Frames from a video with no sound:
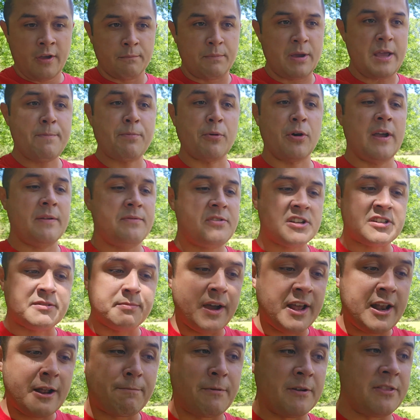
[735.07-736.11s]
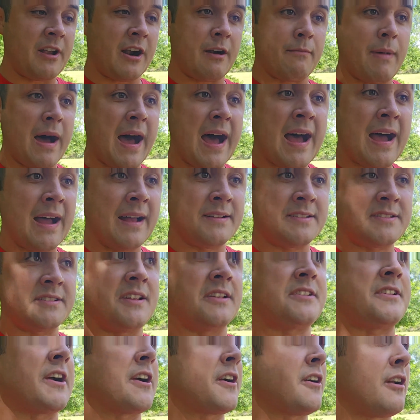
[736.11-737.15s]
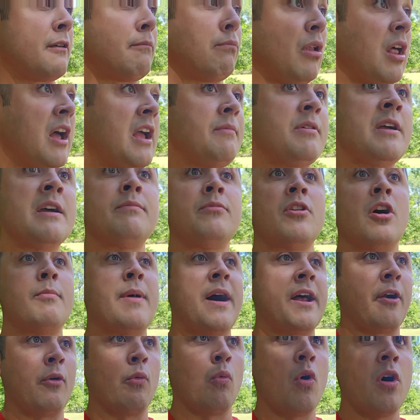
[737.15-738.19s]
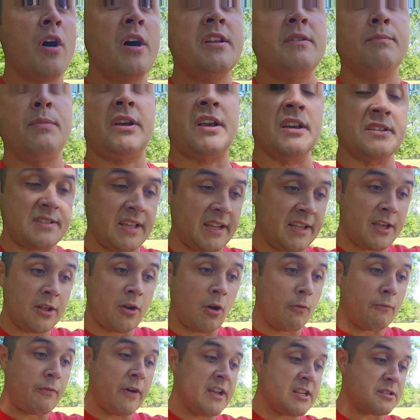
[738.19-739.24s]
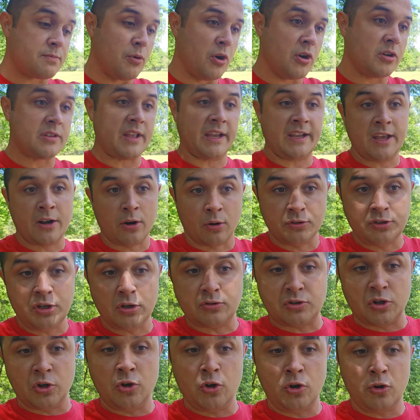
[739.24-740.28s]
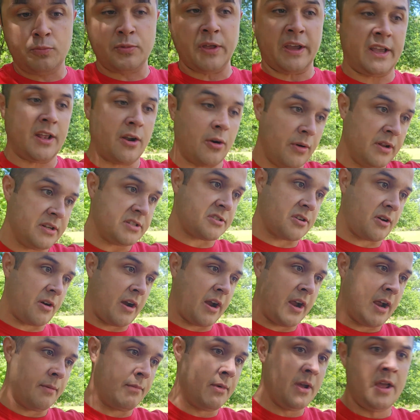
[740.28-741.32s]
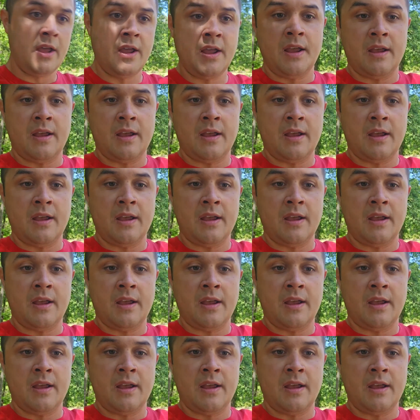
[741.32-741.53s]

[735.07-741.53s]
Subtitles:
People have just made up in their minds that they're going to blame him no matter what, because they get on Facebook, they get on YouTube, they get on Instagram,